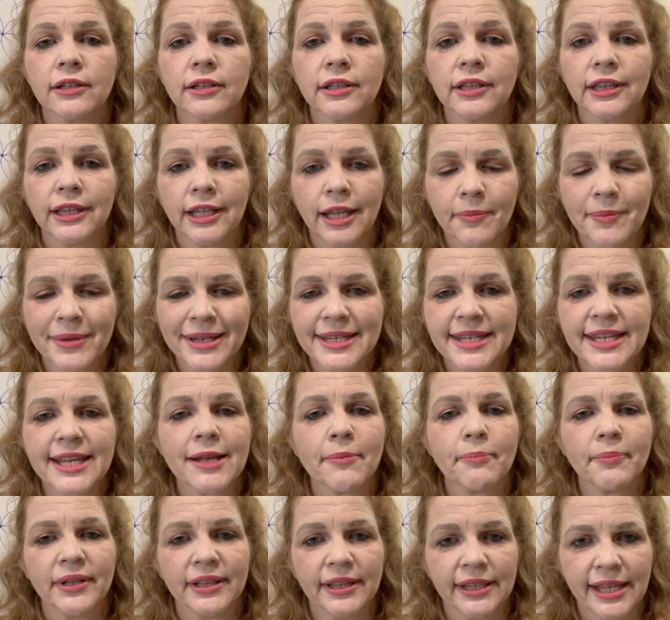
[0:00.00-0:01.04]

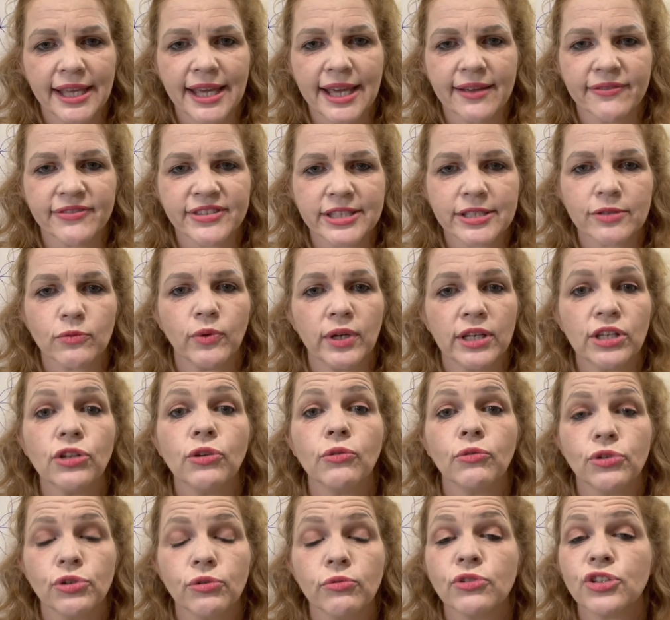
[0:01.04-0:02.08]
limiting beliefs when you
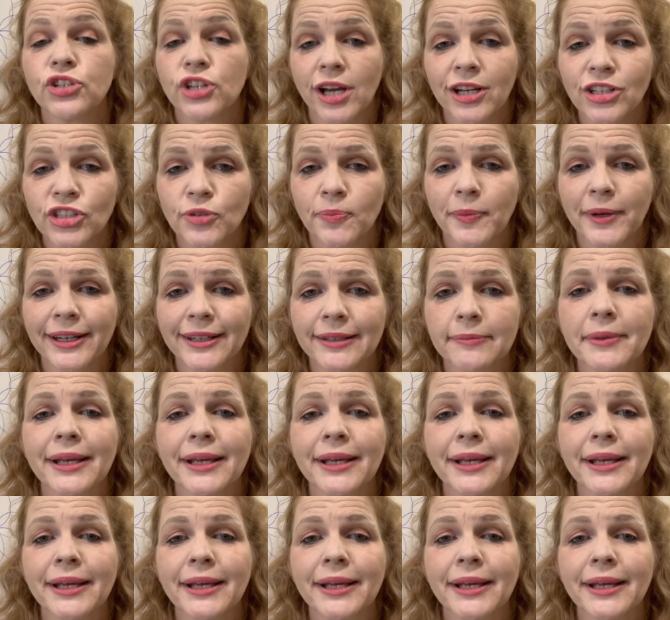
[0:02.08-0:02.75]
do judgment,